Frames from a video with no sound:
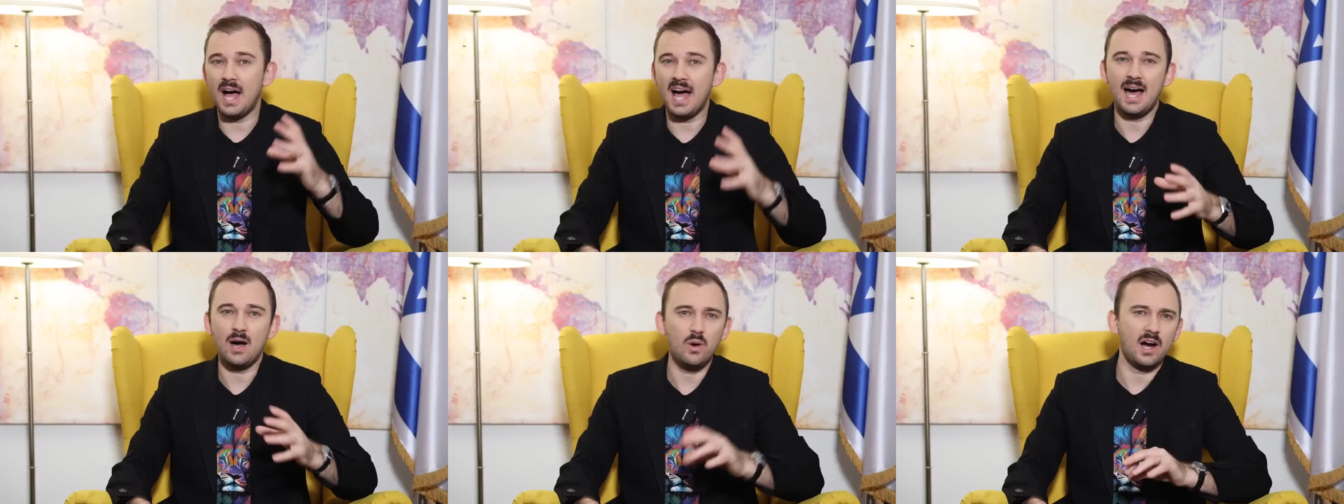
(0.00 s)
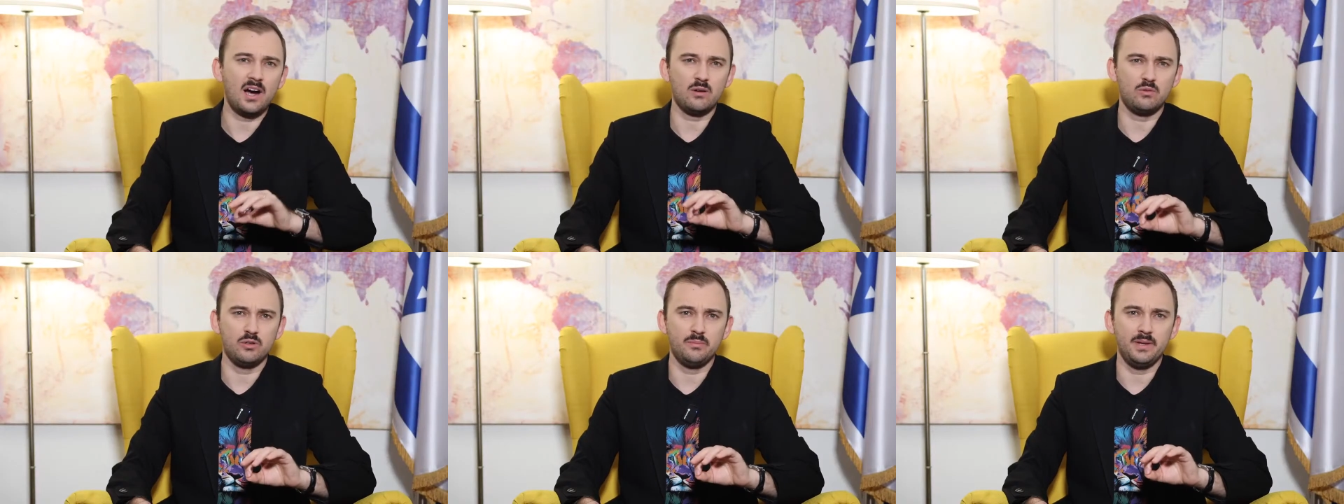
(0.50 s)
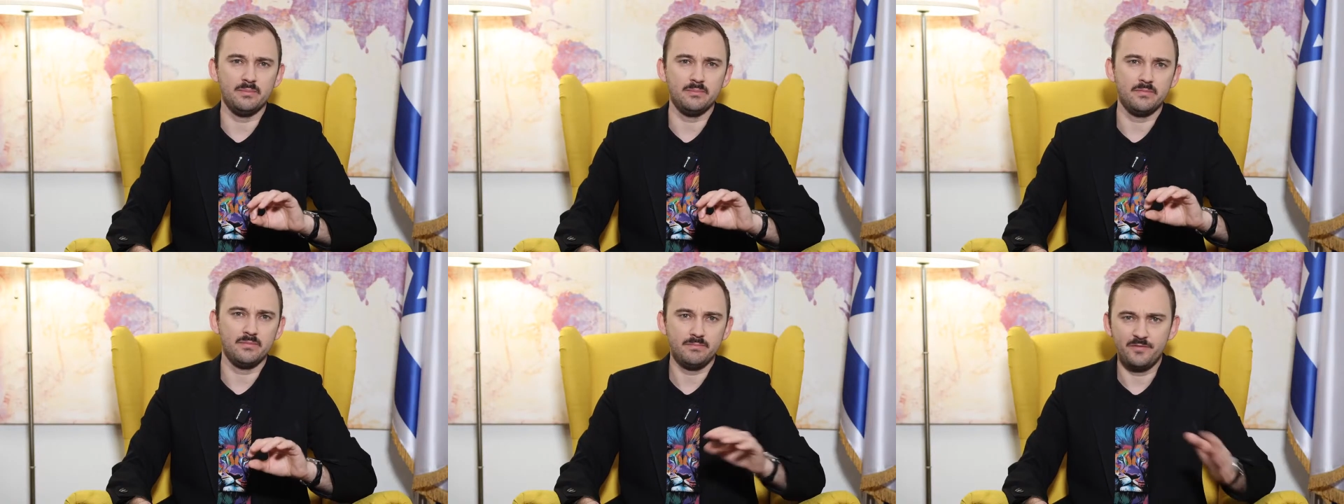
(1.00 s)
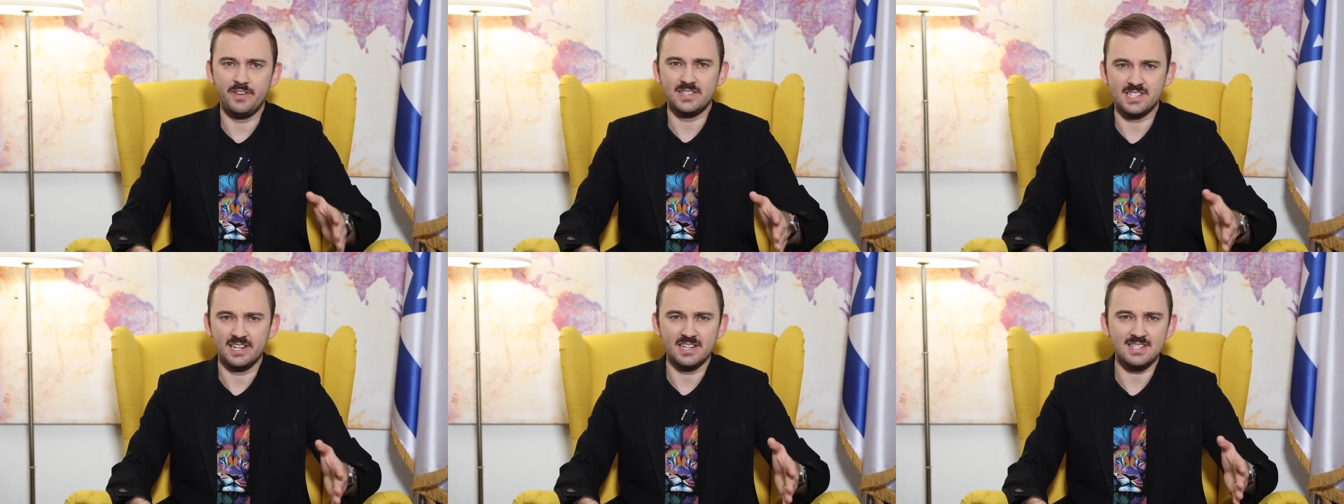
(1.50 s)
how Iron Beam
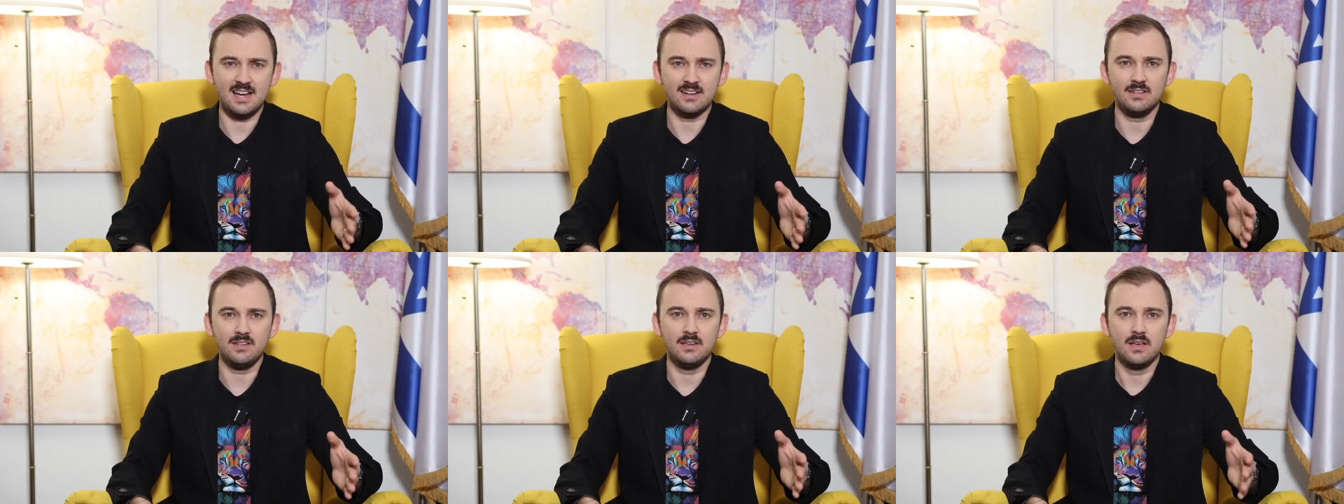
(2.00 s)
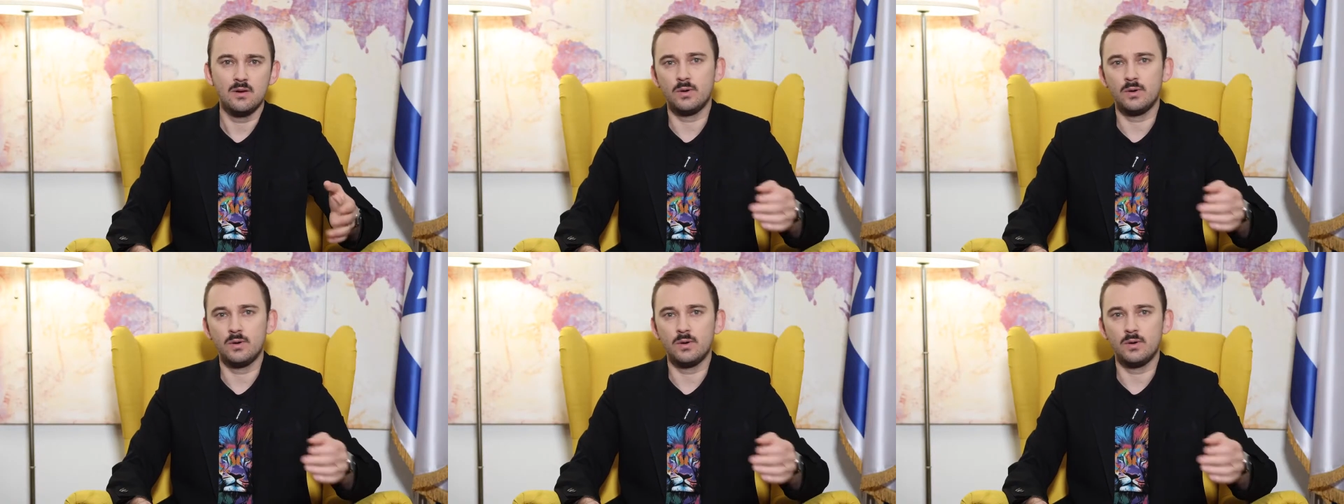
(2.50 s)
fits in exactly?